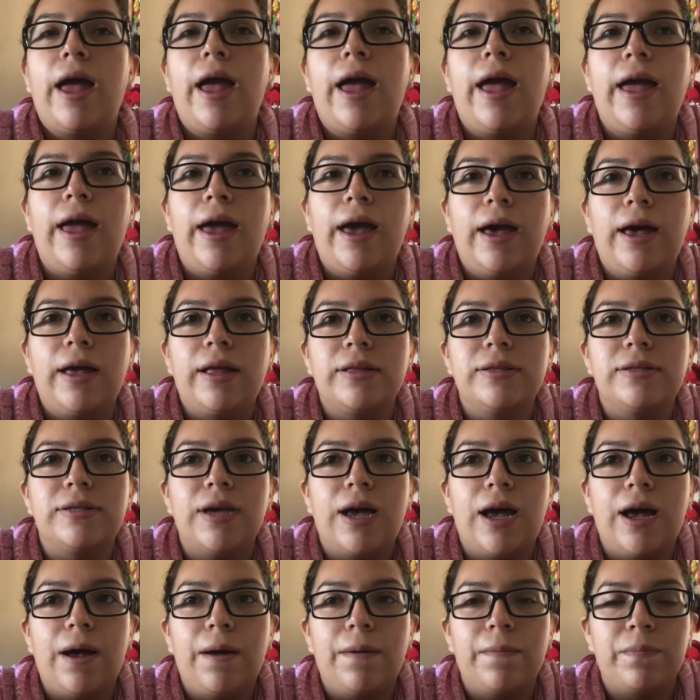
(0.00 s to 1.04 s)
And
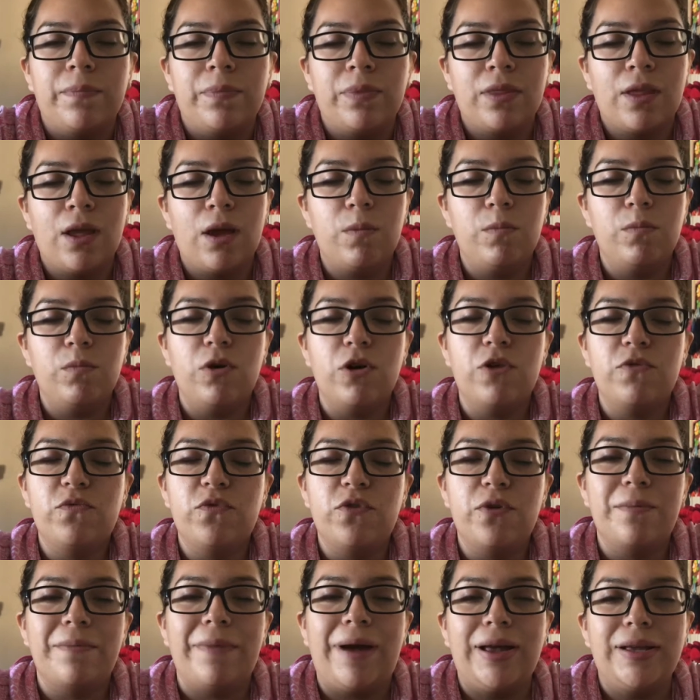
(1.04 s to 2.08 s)
more
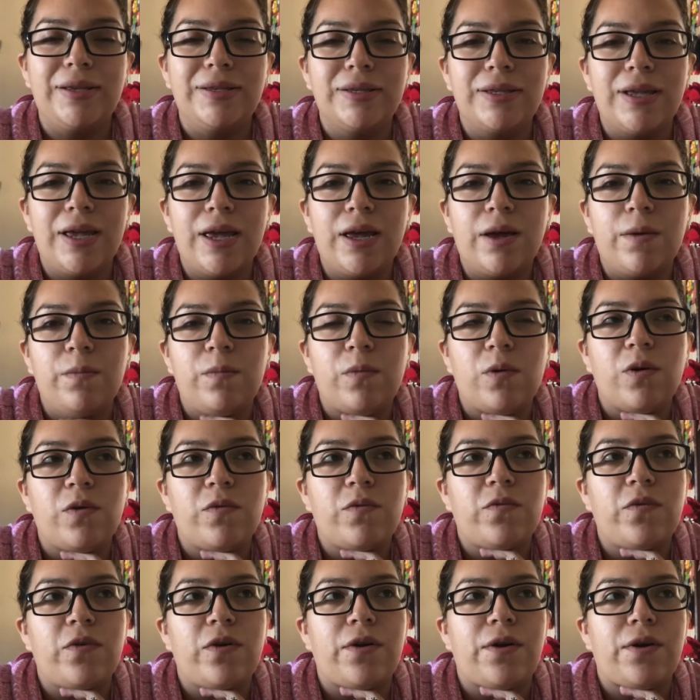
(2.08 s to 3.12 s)
for my sake, more
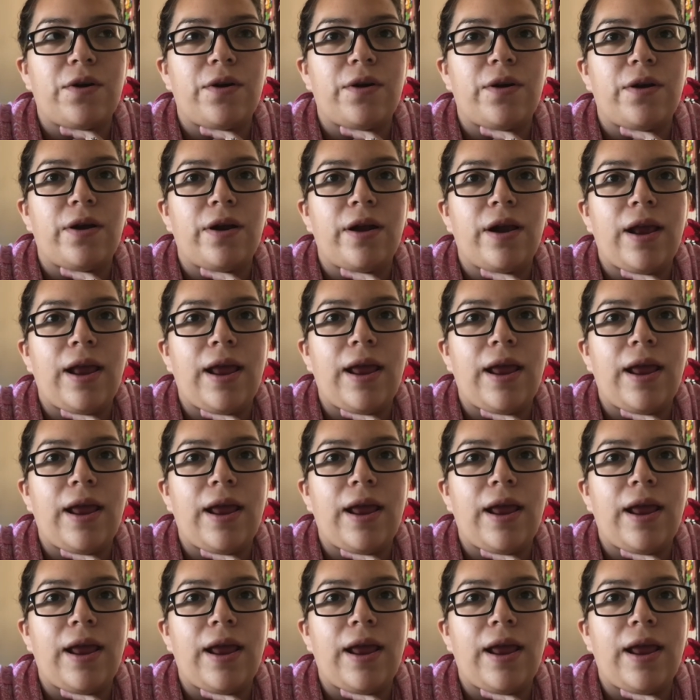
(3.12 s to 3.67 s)
for